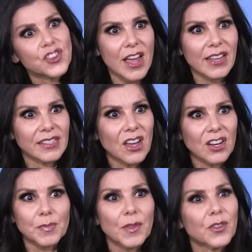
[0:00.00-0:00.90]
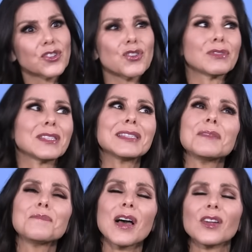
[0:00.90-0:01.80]
jackets on us, but there's no
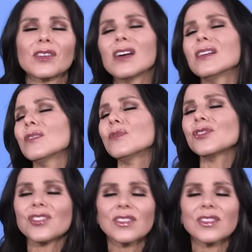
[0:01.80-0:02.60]
seatbelt. It was